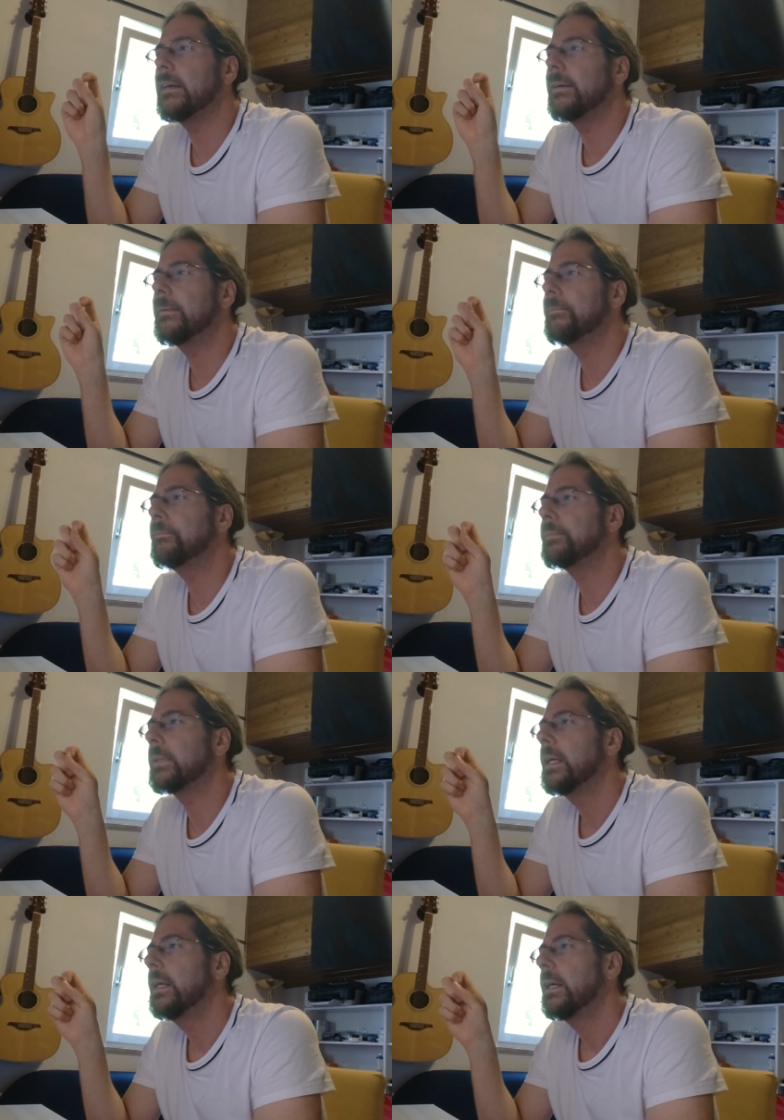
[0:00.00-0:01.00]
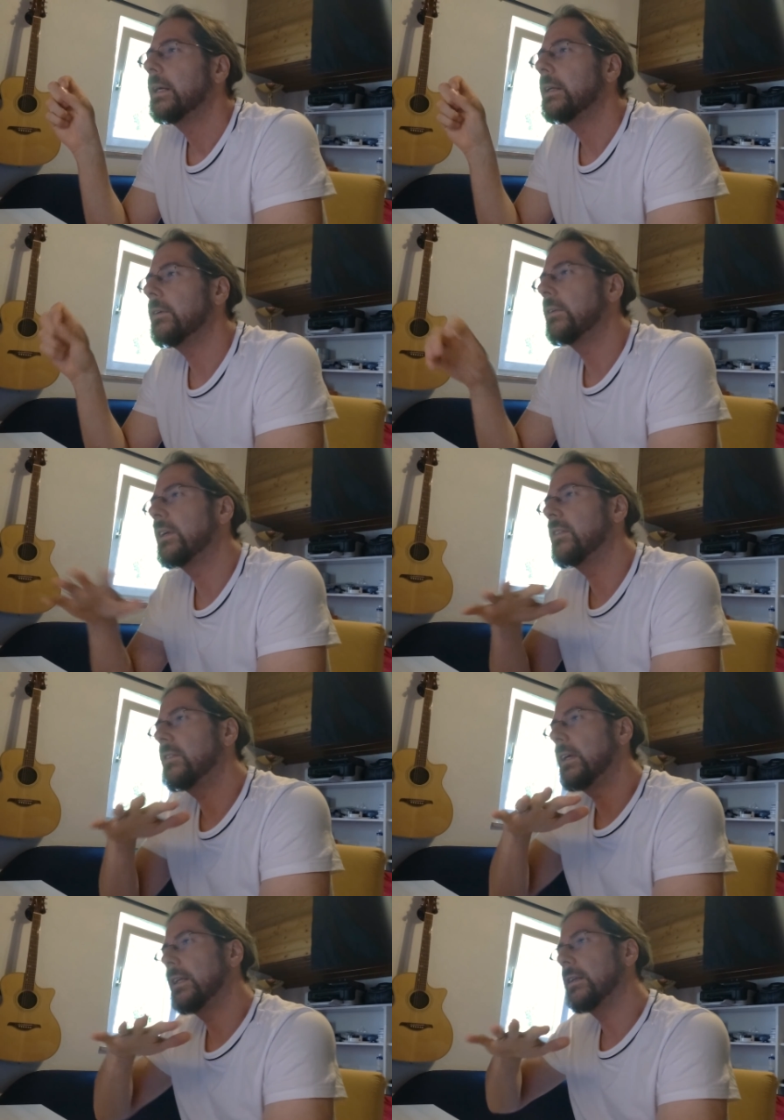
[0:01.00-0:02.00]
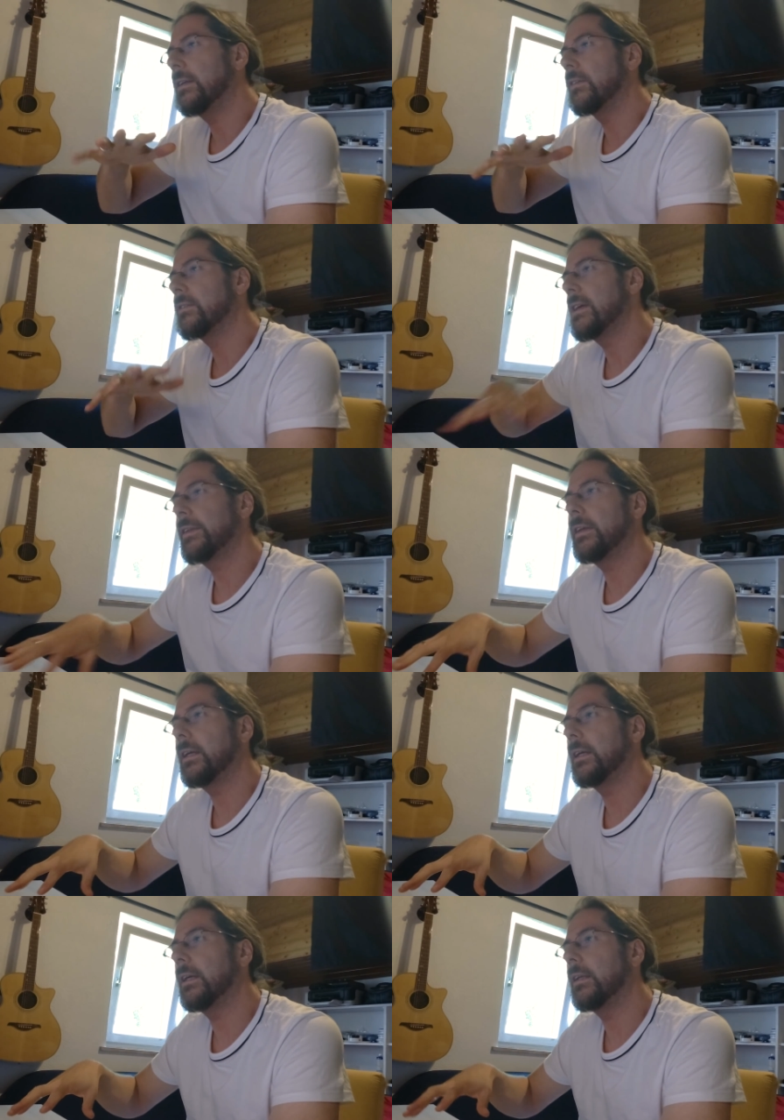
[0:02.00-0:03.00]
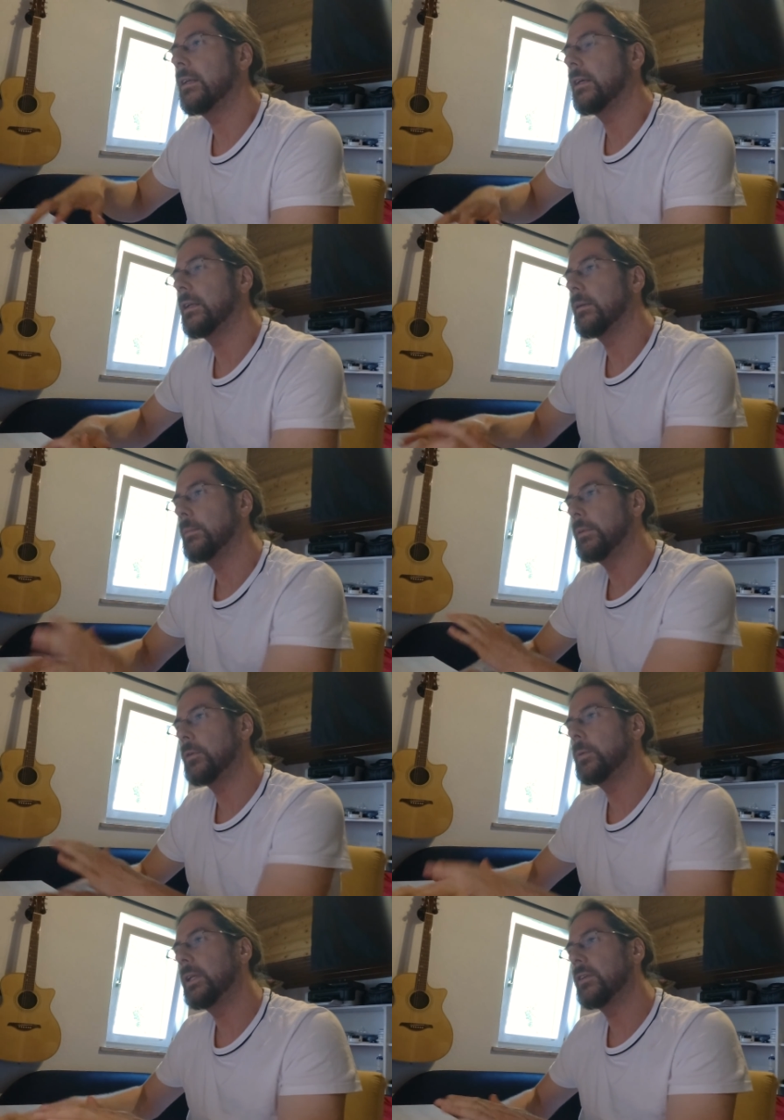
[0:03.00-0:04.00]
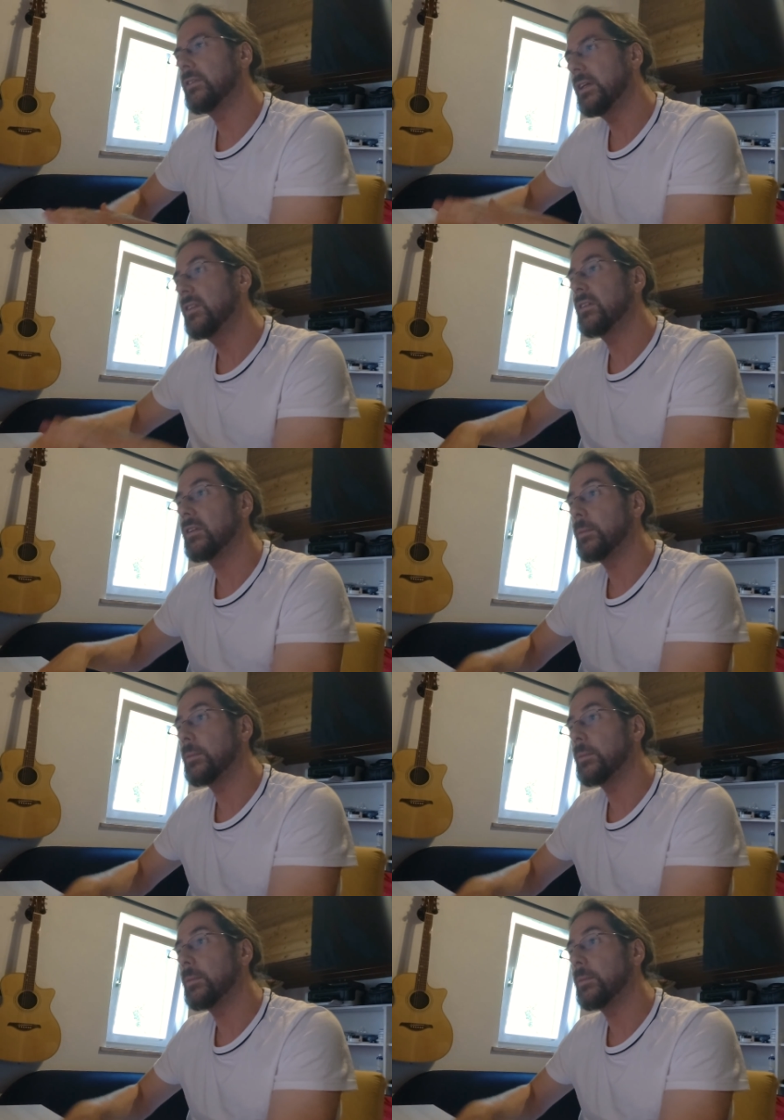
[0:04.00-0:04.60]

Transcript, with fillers: Um, you can see that there's nothing in in between the seats on the